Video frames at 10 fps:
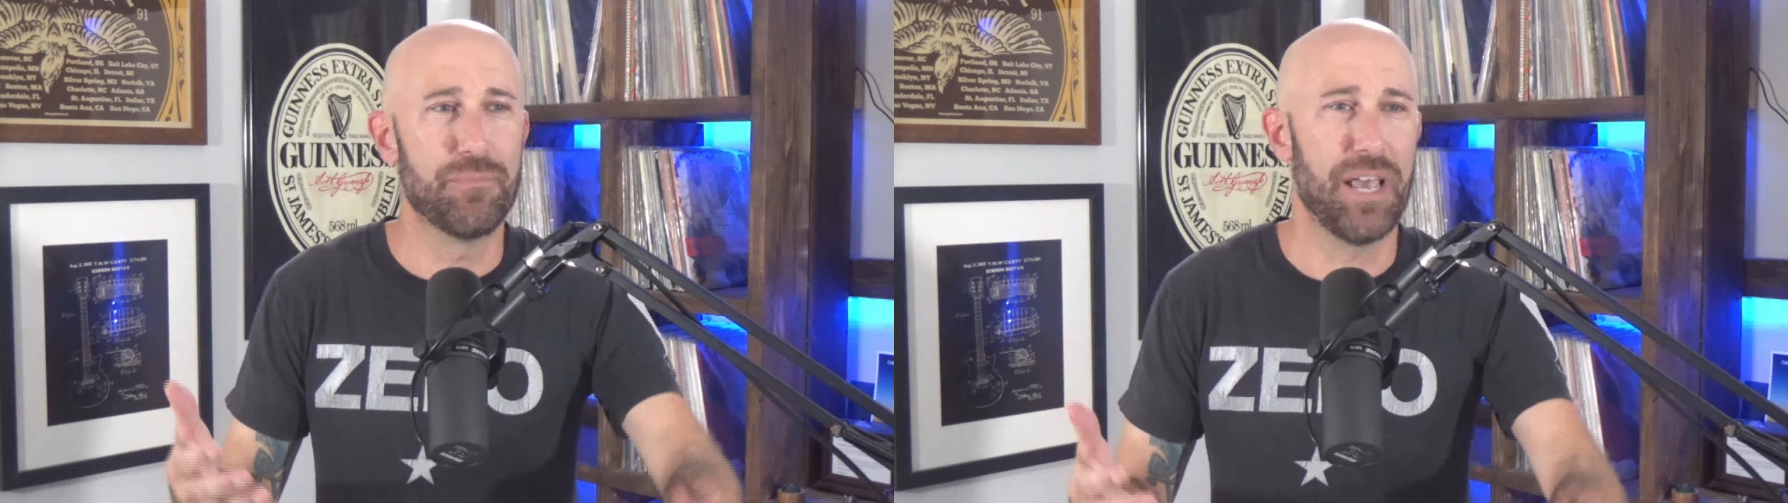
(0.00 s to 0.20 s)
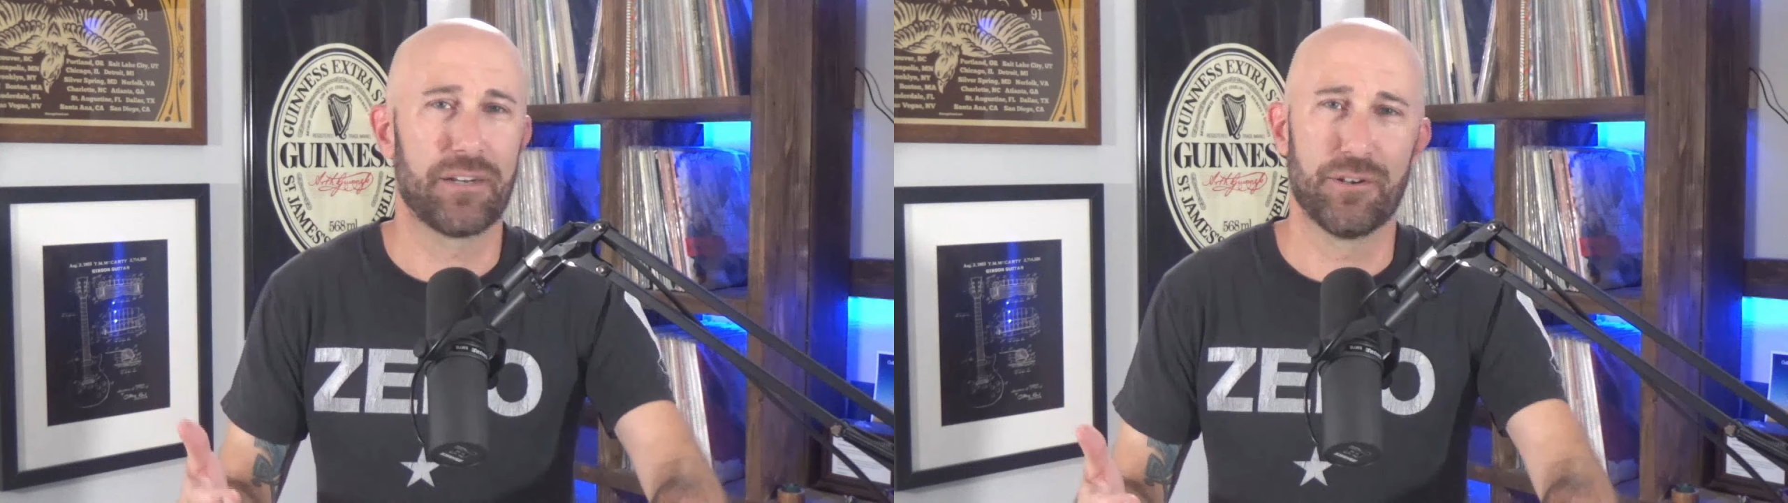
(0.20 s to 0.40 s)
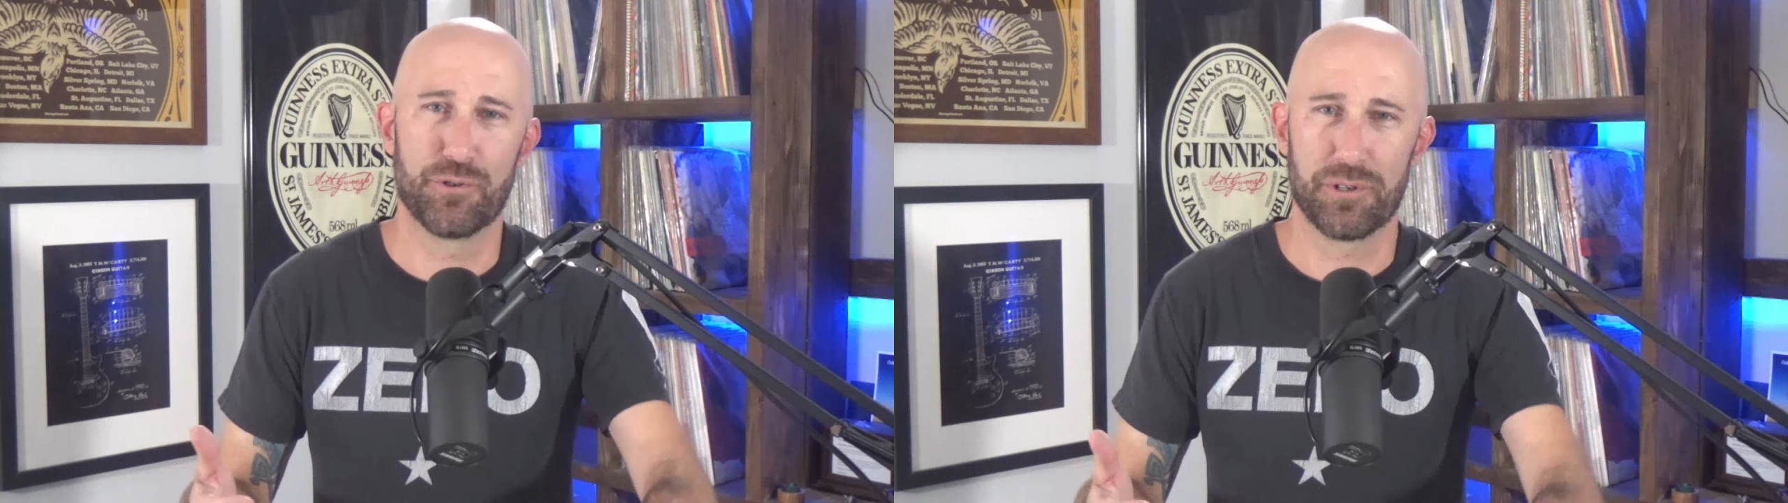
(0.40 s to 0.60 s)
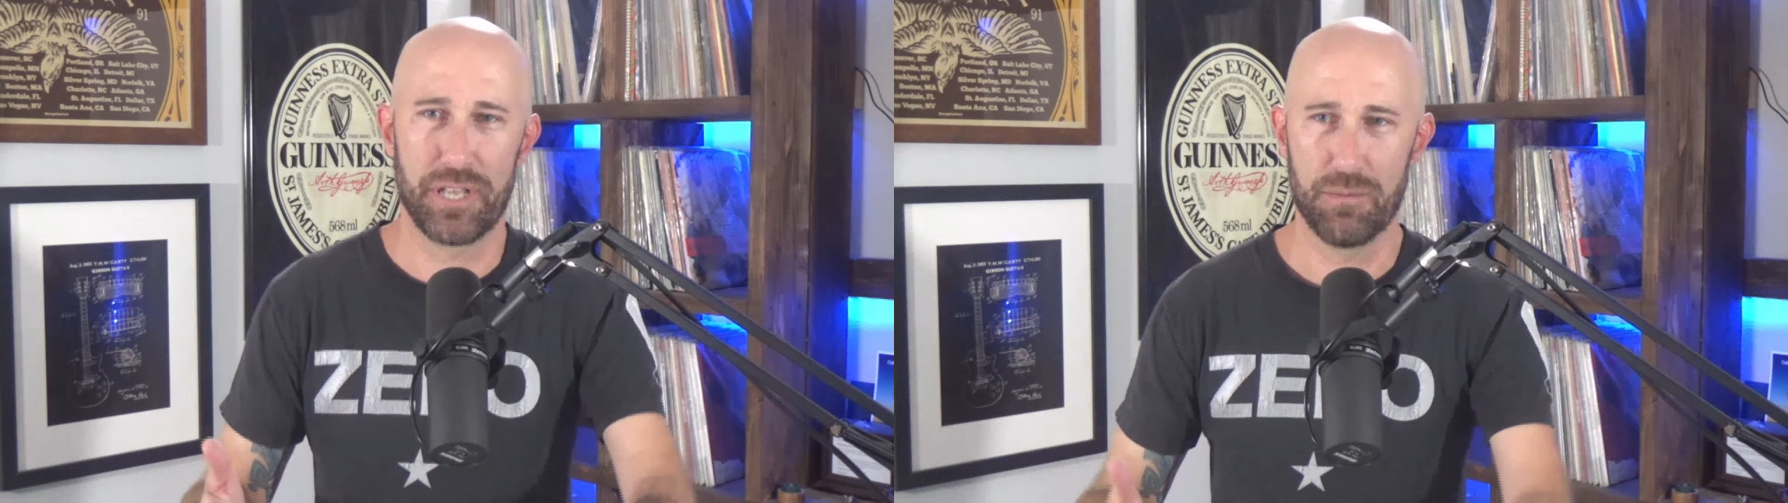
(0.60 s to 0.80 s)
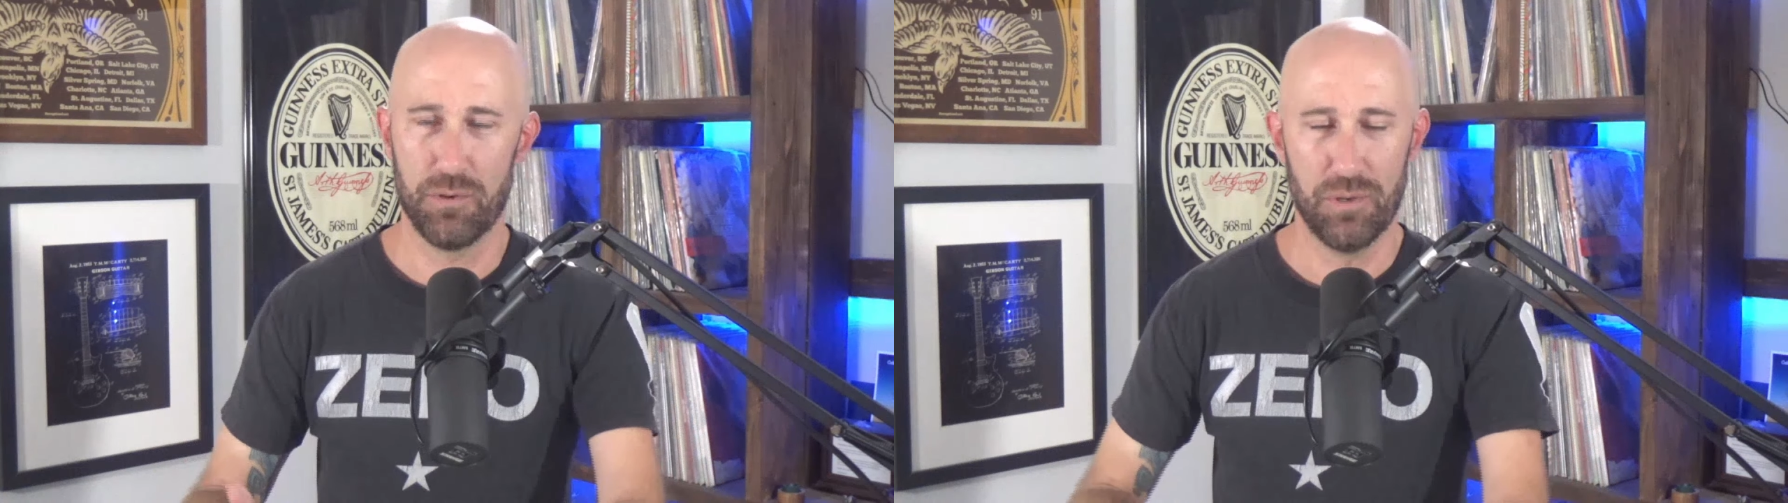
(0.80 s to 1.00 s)
that country
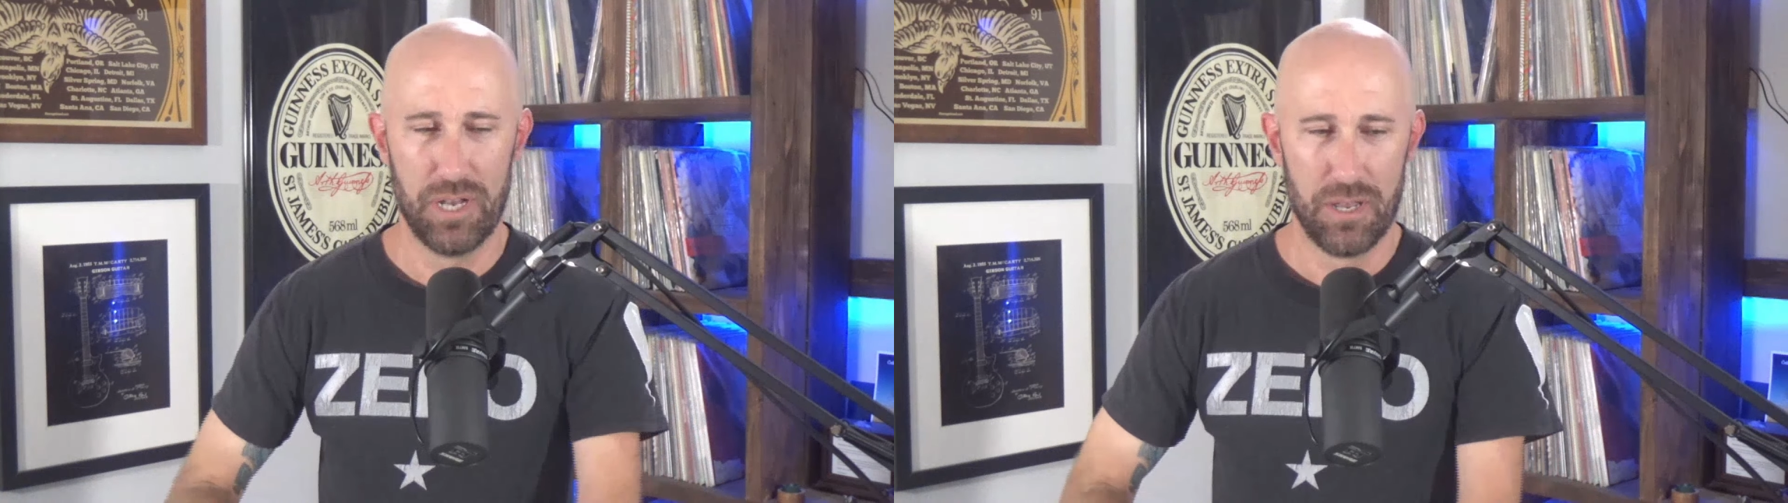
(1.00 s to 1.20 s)
label,